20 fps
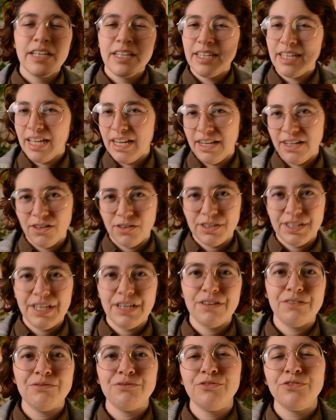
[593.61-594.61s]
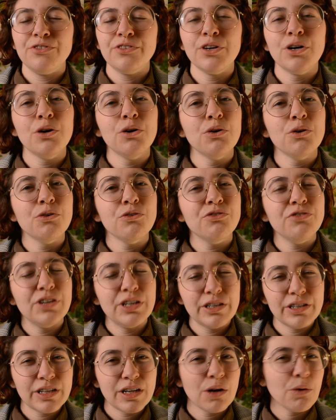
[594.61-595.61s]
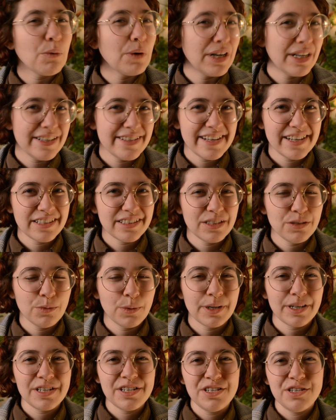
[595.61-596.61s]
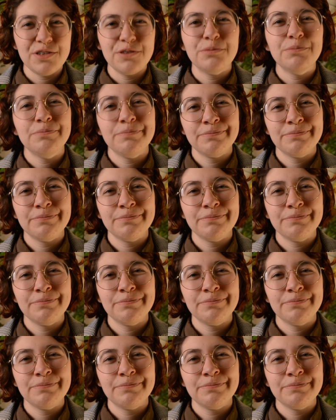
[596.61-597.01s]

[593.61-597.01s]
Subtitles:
getting all the info, figuring out what exactly you want to do.